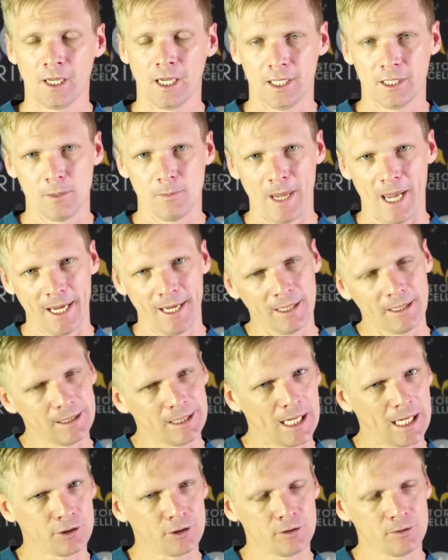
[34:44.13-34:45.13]
and you pack
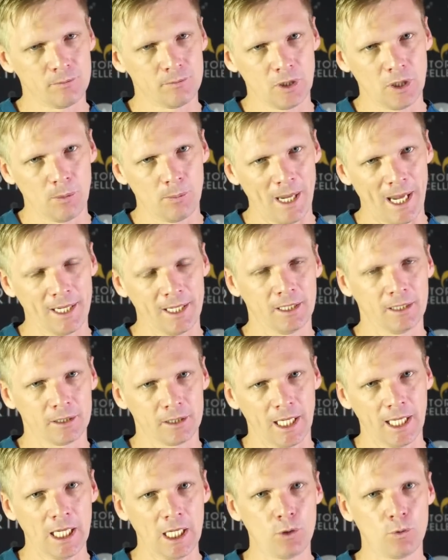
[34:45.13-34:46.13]

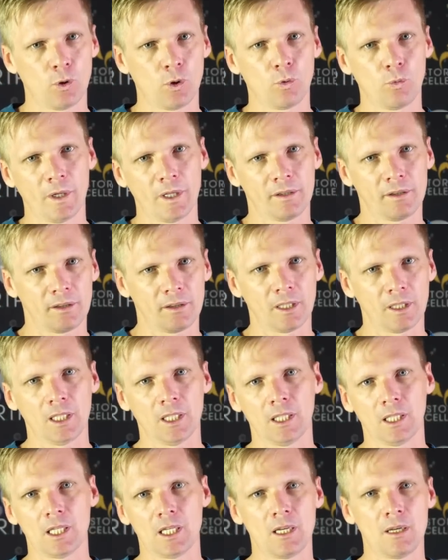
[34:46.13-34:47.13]
it equal with
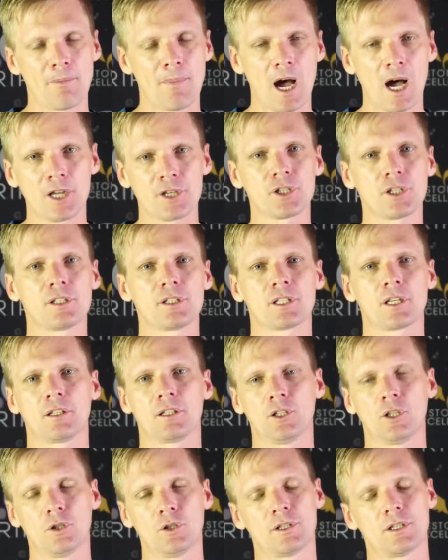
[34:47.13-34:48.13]
the margin so
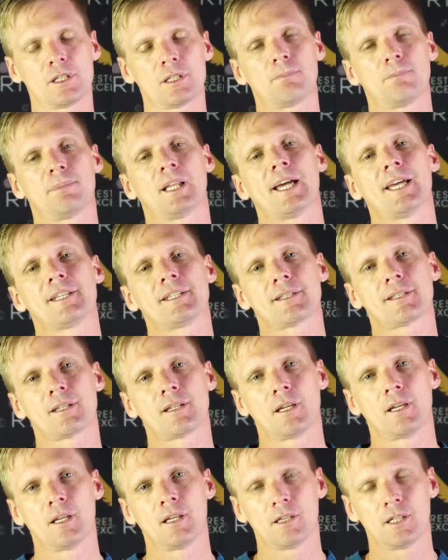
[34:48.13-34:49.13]
that you displace
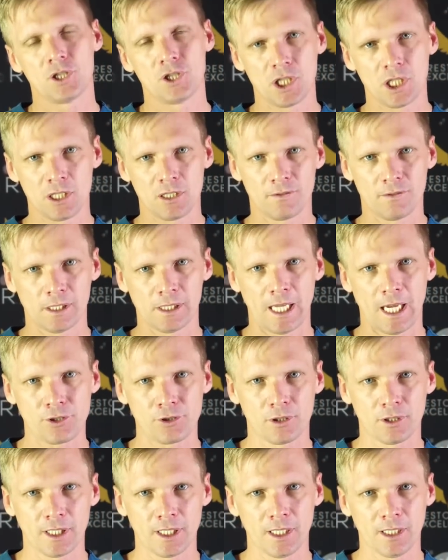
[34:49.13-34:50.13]
the gingiva
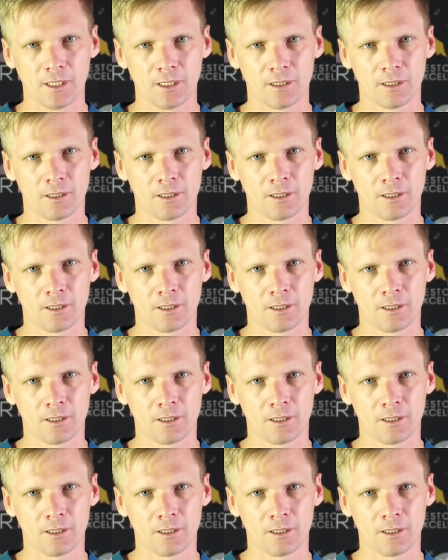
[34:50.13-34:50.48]
laterally.